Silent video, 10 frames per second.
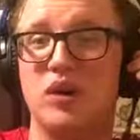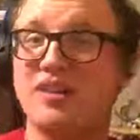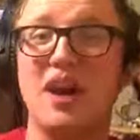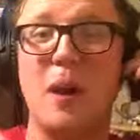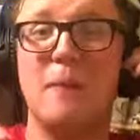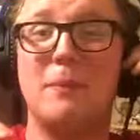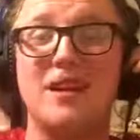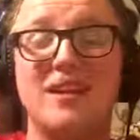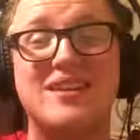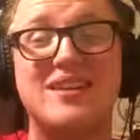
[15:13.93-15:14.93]
But
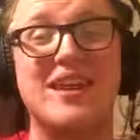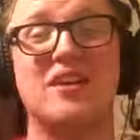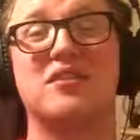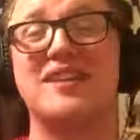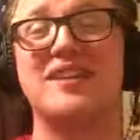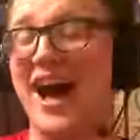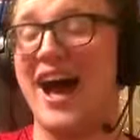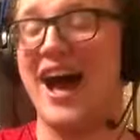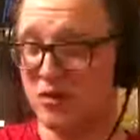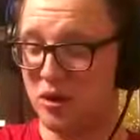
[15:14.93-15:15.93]
Nicholson, I don't know
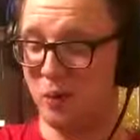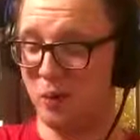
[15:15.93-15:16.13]
what it